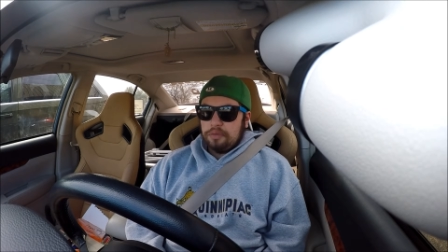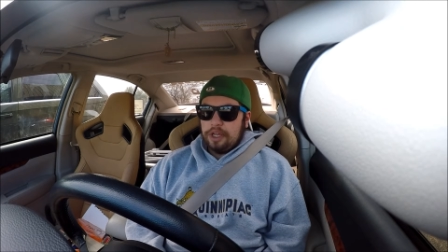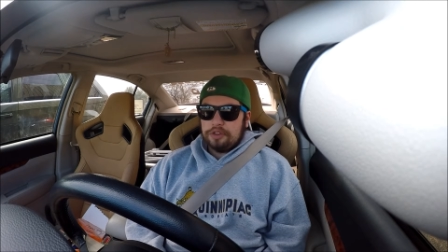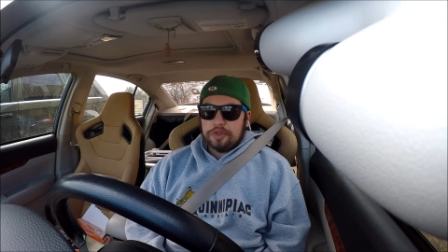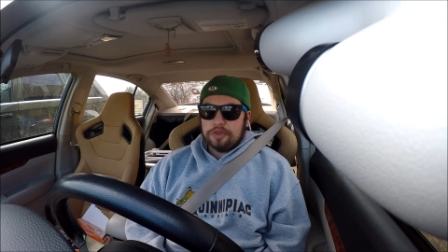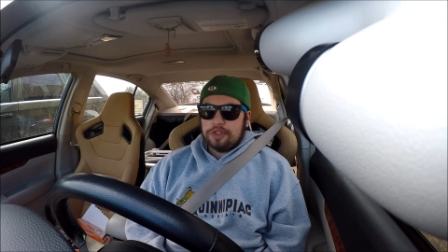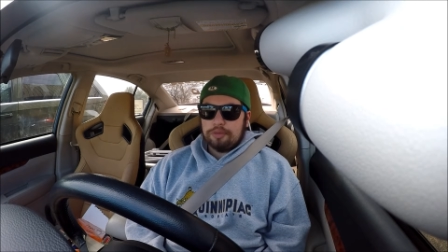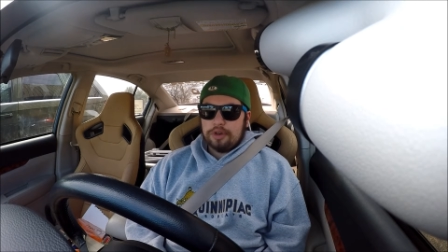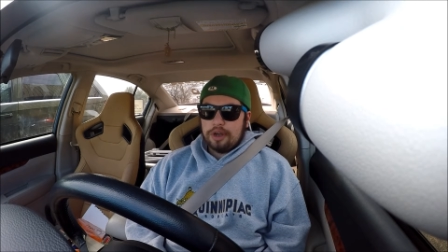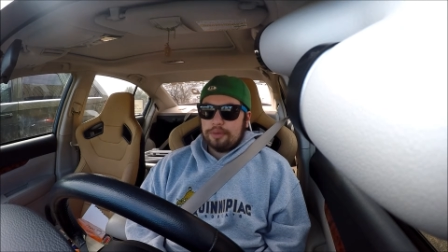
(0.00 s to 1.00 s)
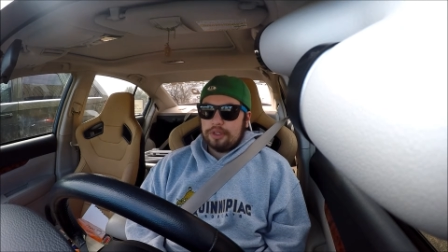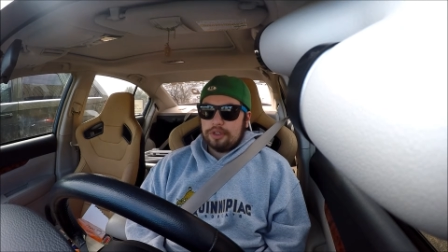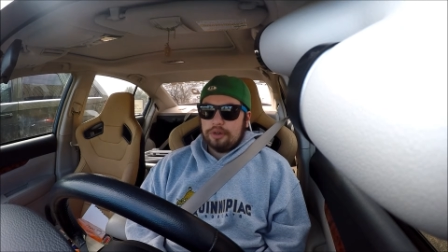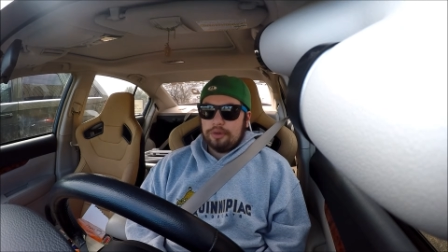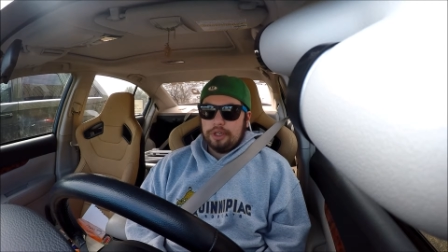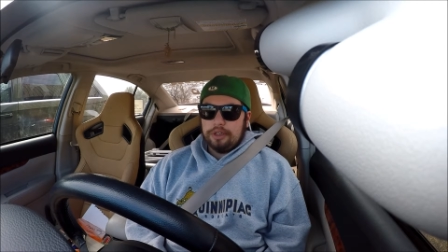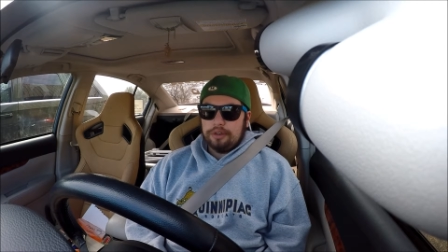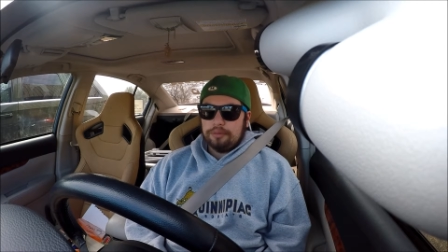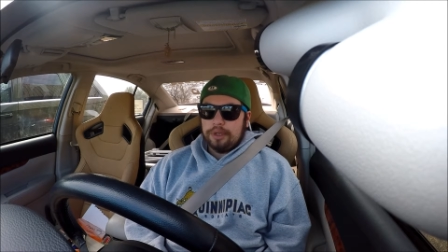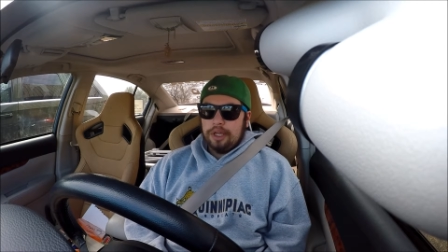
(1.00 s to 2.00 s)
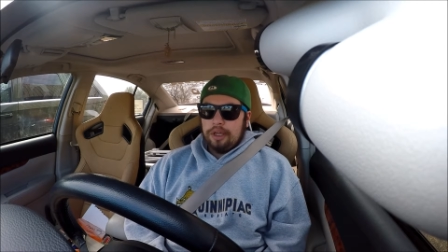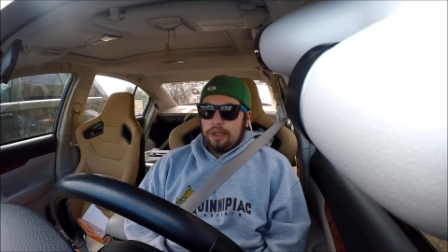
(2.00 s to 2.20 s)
answer is you probably don't need them.